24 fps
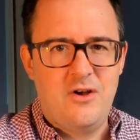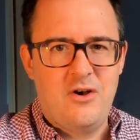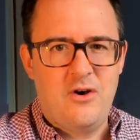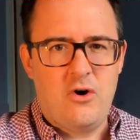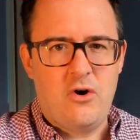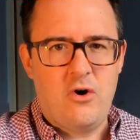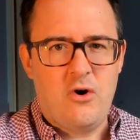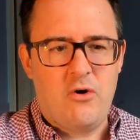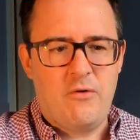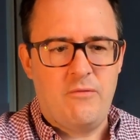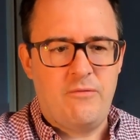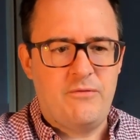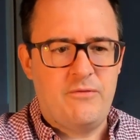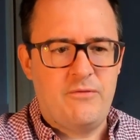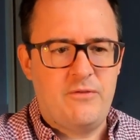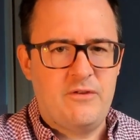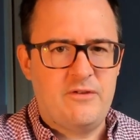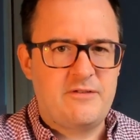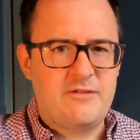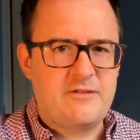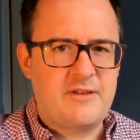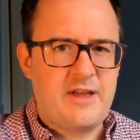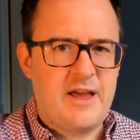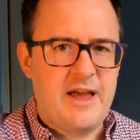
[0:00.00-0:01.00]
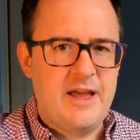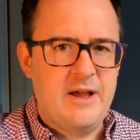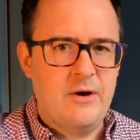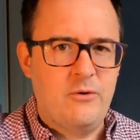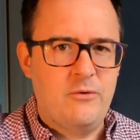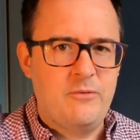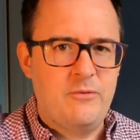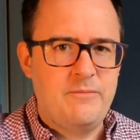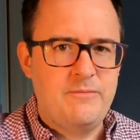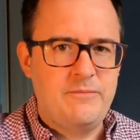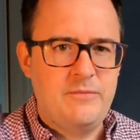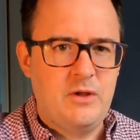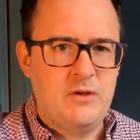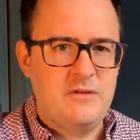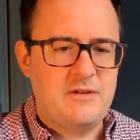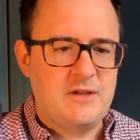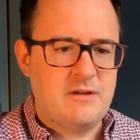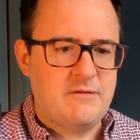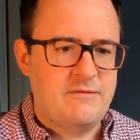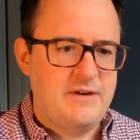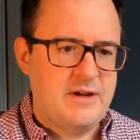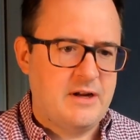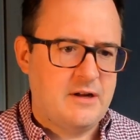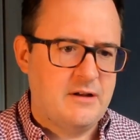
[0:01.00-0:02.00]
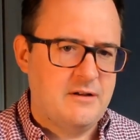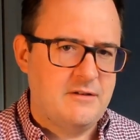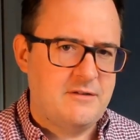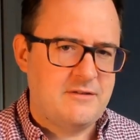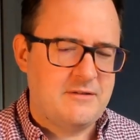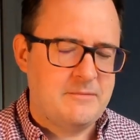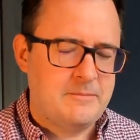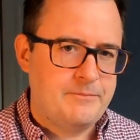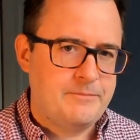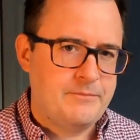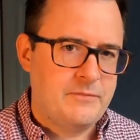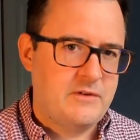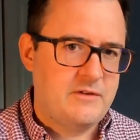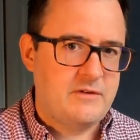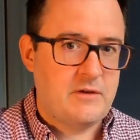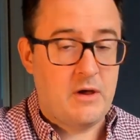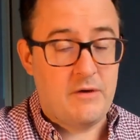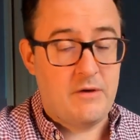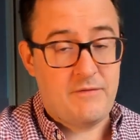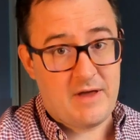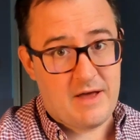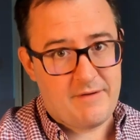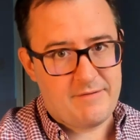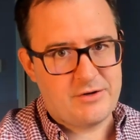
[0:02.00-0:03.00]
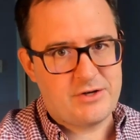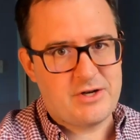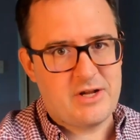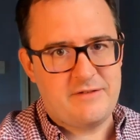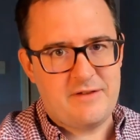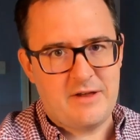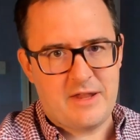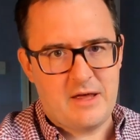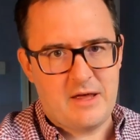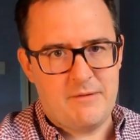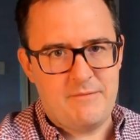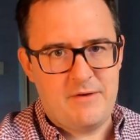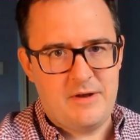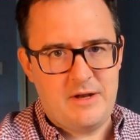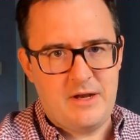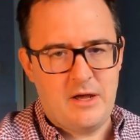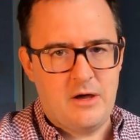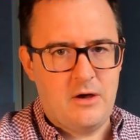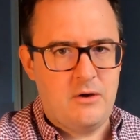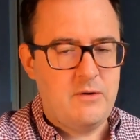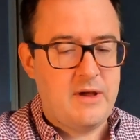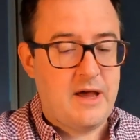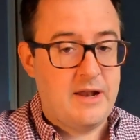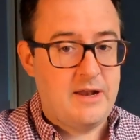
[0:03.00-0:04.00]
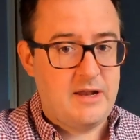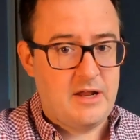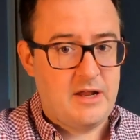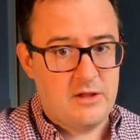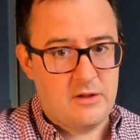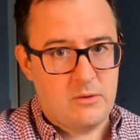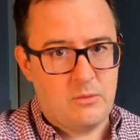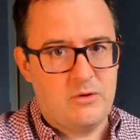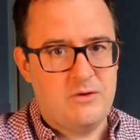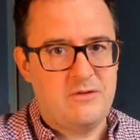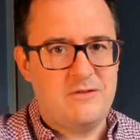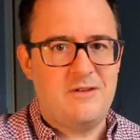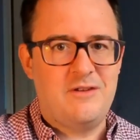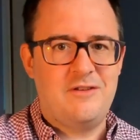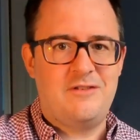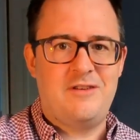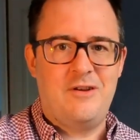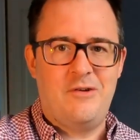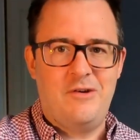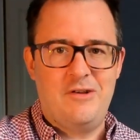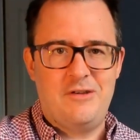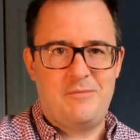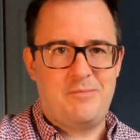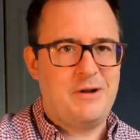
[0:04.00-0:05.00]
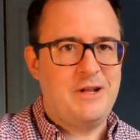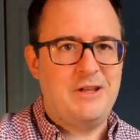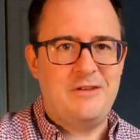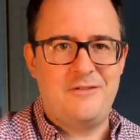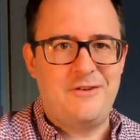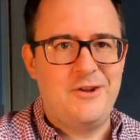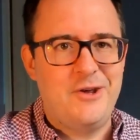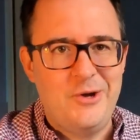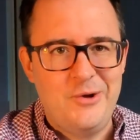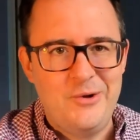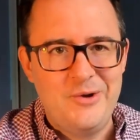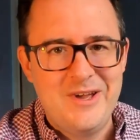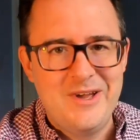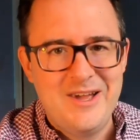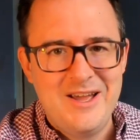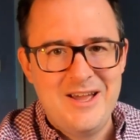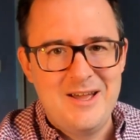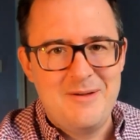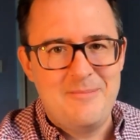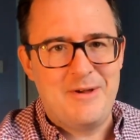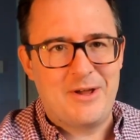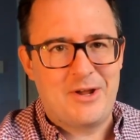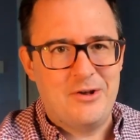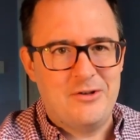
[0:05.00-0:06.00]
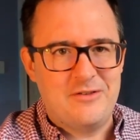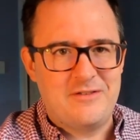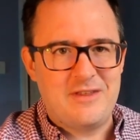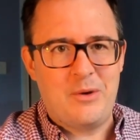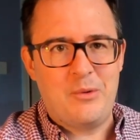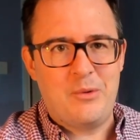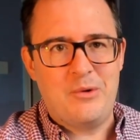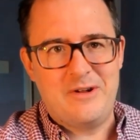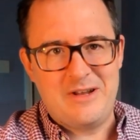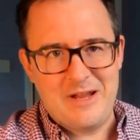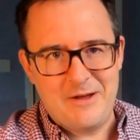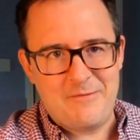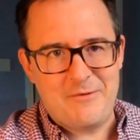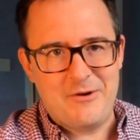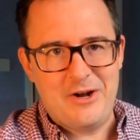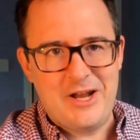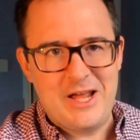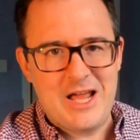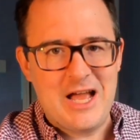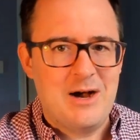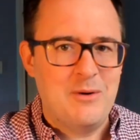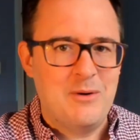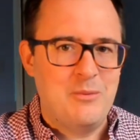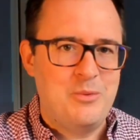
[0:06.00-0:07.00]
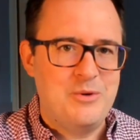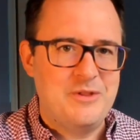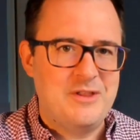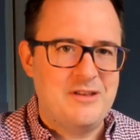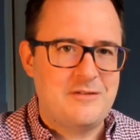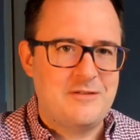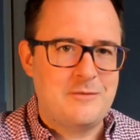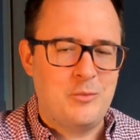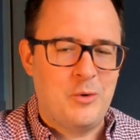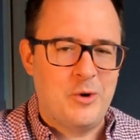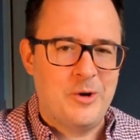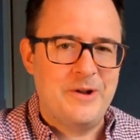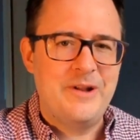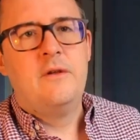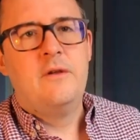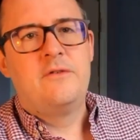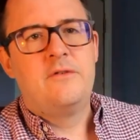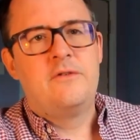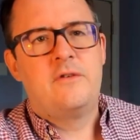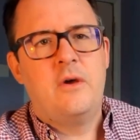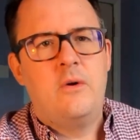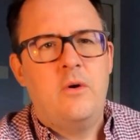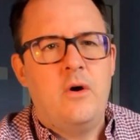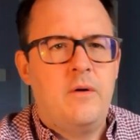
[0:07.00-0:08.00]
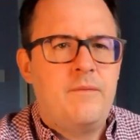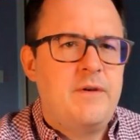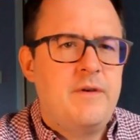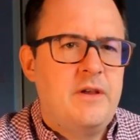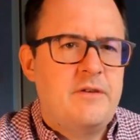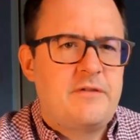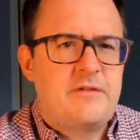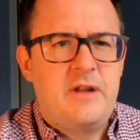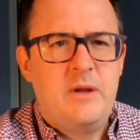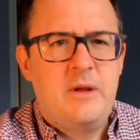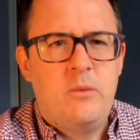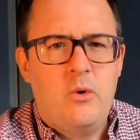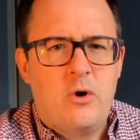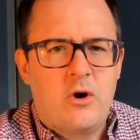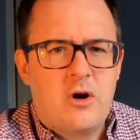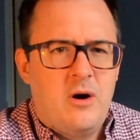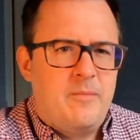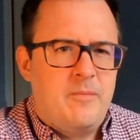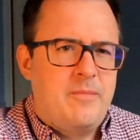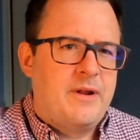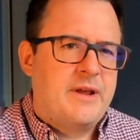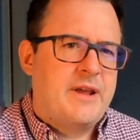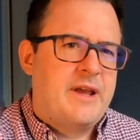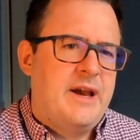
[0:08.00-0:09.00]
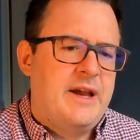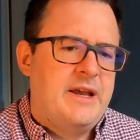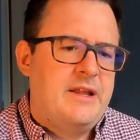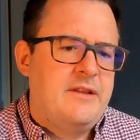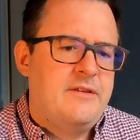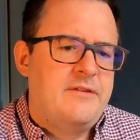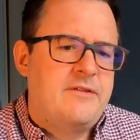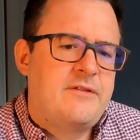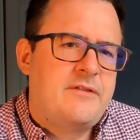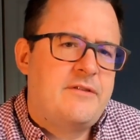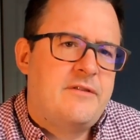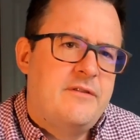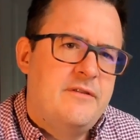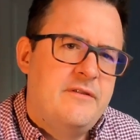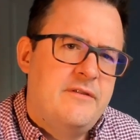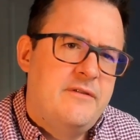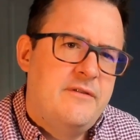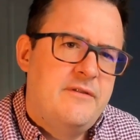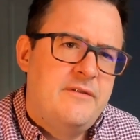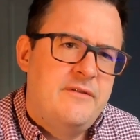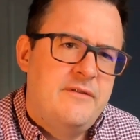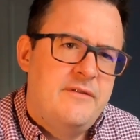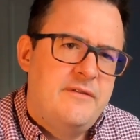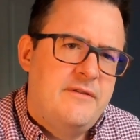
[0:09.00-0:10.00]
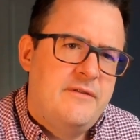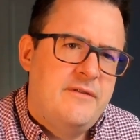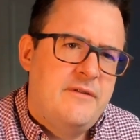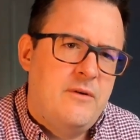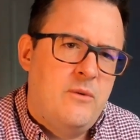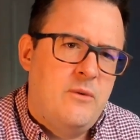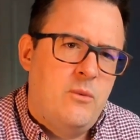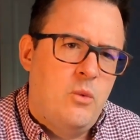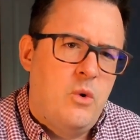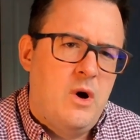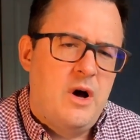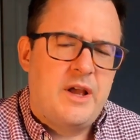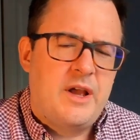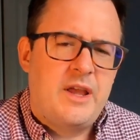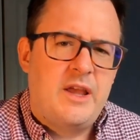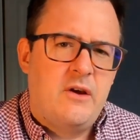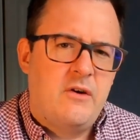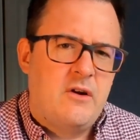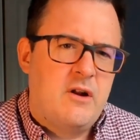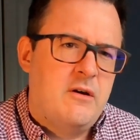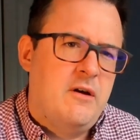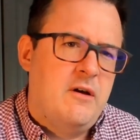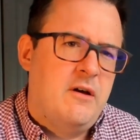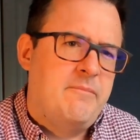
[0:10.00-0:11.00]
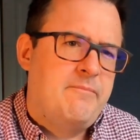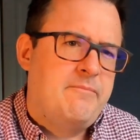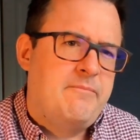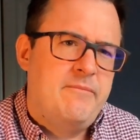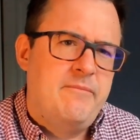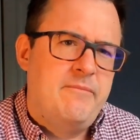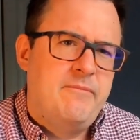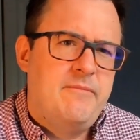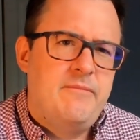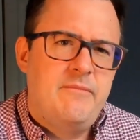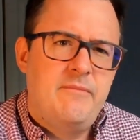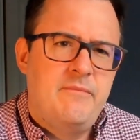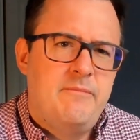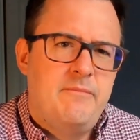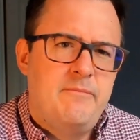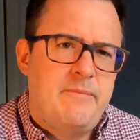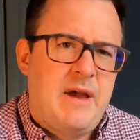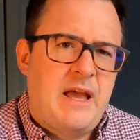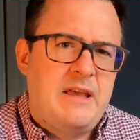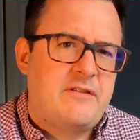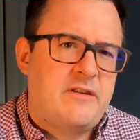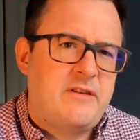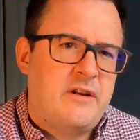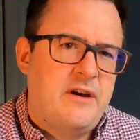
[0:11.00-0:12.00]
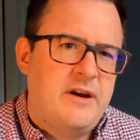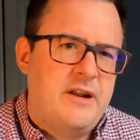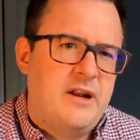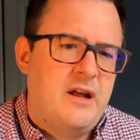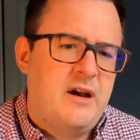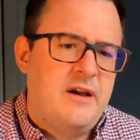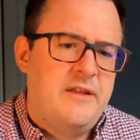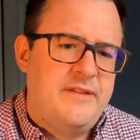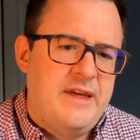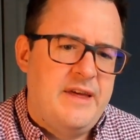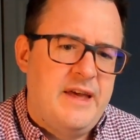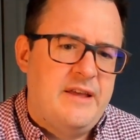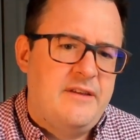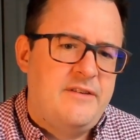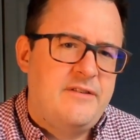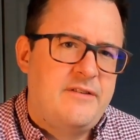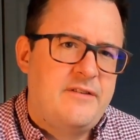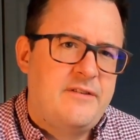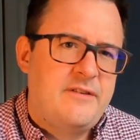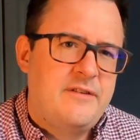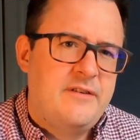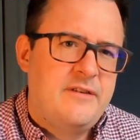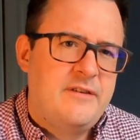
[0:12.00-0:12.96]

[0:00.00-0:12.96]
of the scale using figures. So if you haven't checked out that video and the other ones in the series, please do, because they will definitely help with this one. So obviously what complicates working on a bass line like this